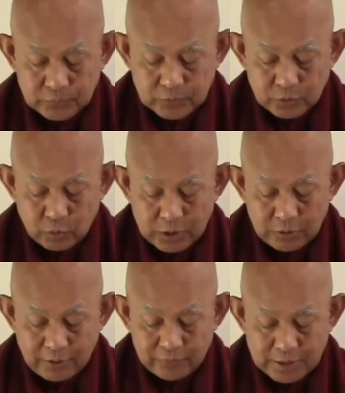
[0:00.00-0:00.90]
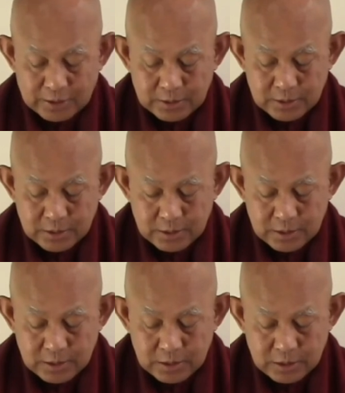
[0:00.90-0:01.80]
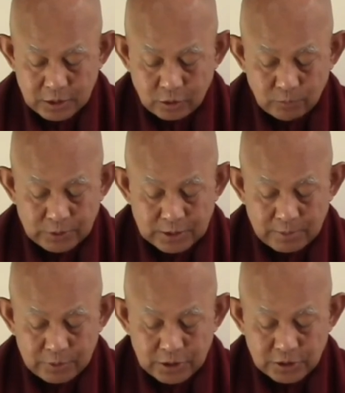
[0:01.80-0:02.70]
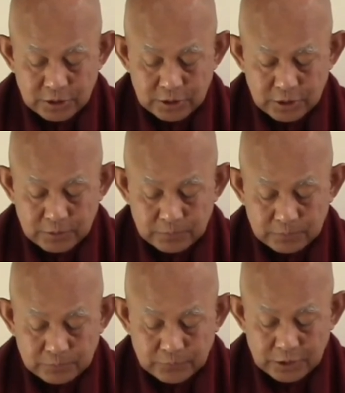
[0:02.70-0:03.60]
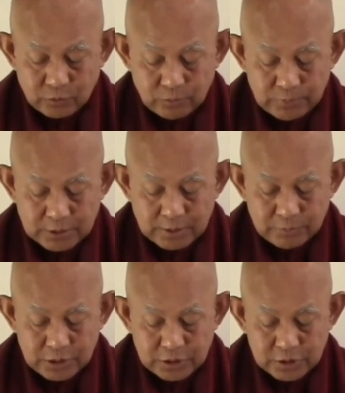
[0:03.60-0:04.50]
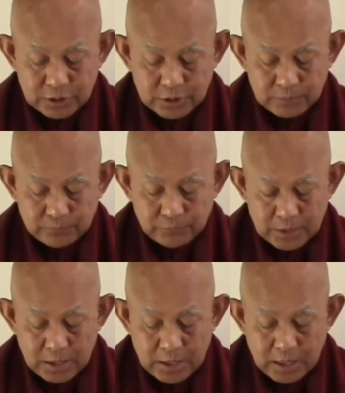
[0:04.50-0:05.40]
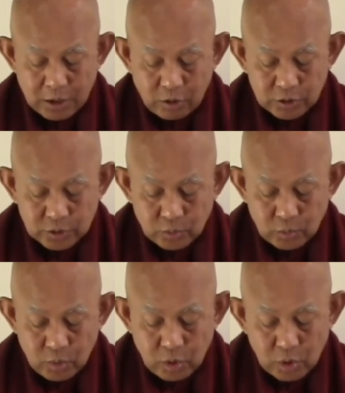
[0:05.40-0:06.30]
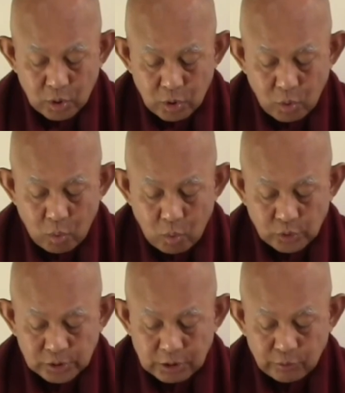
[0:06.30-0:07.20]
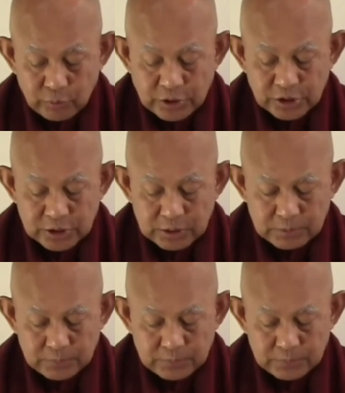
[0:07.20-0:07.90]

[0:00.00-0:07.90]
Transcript: When you have that, it will become easier. It will become easier. And also knows the reason